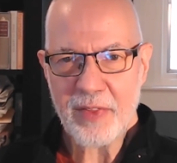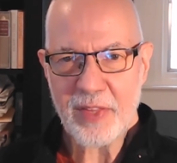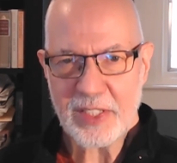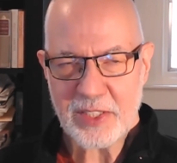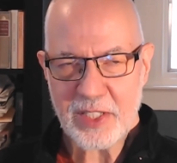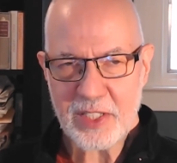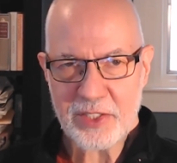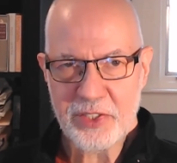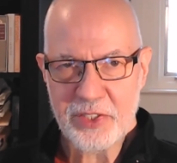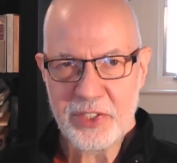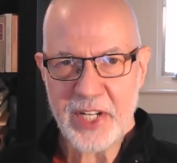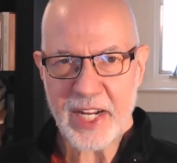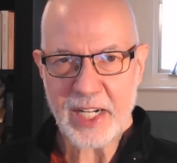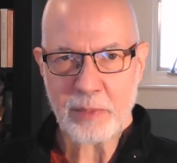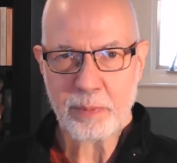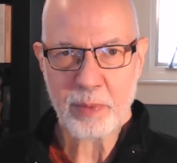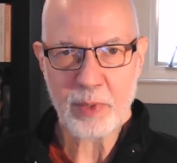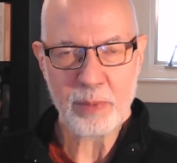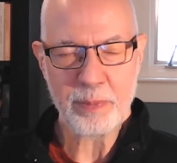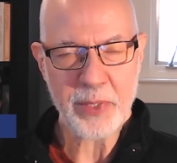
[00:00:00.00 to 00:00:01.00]
This is
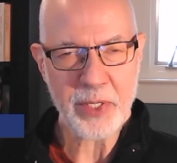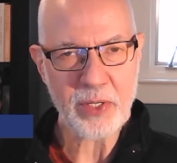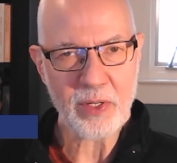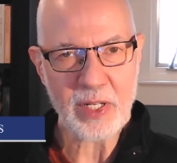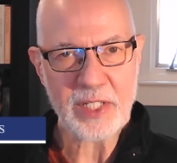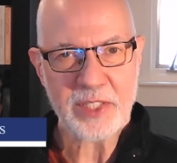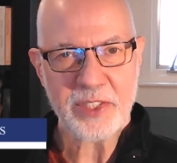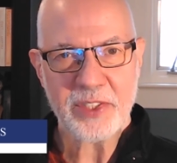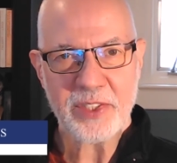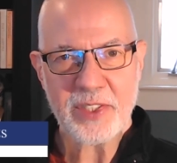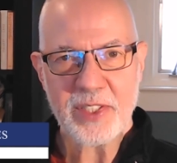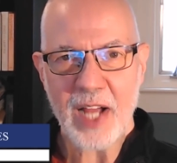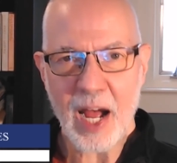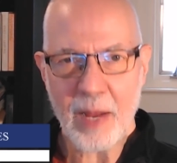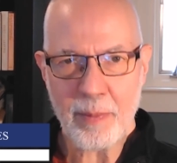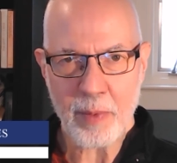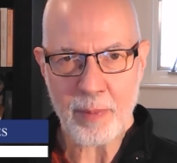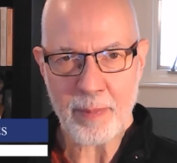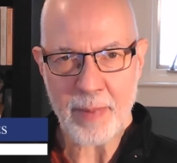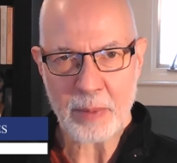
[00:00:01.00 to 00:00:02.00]
Nick Burbules.
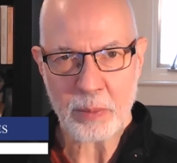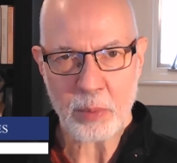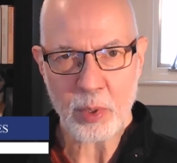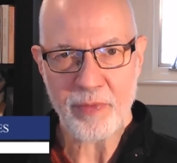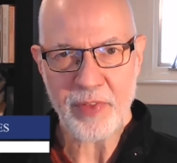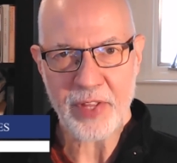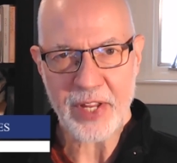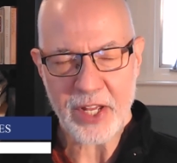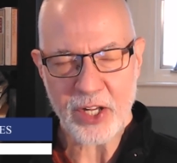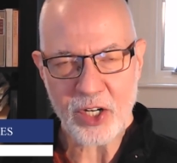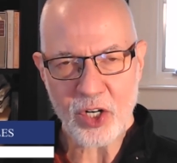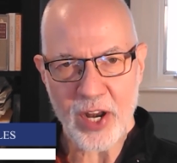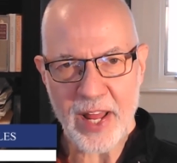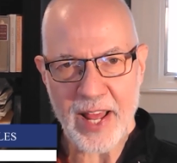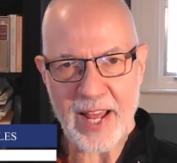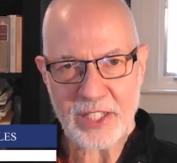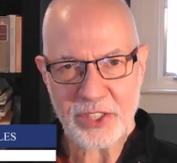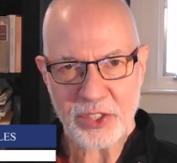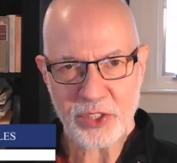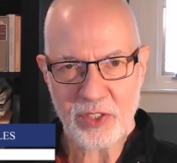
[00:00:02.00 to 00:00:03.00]
I'm a member of the
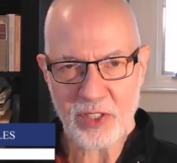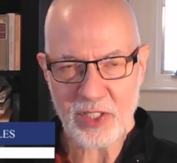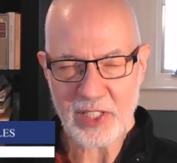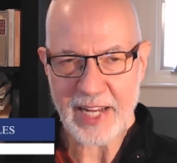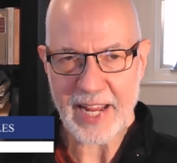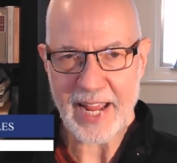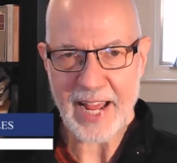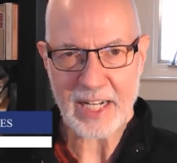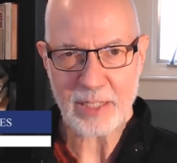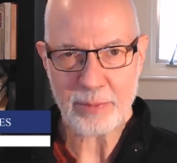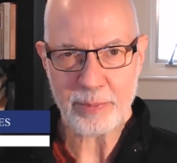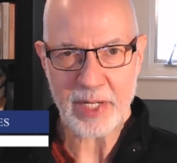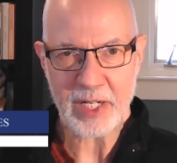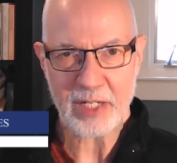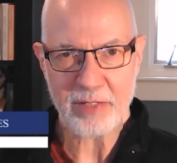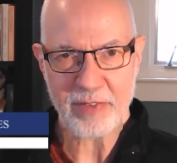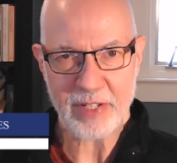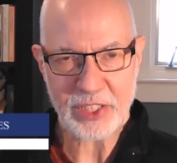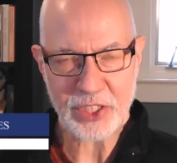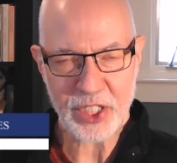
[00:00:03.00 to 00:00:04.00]
International Academy
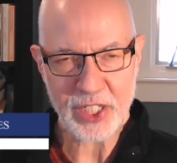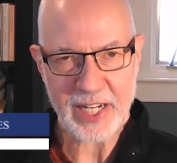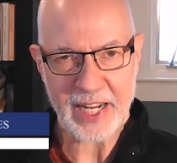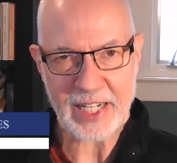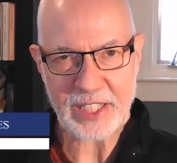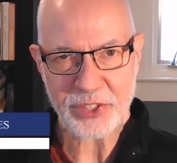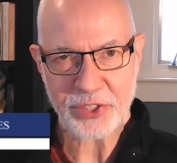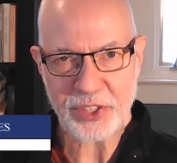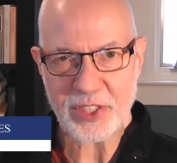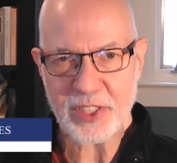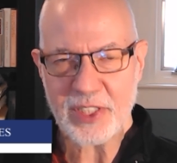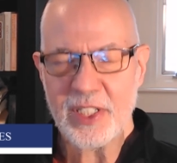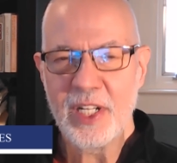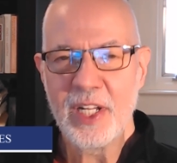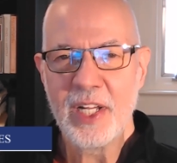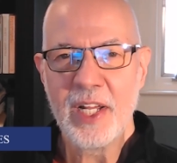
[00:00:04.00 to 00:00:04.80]
of Education.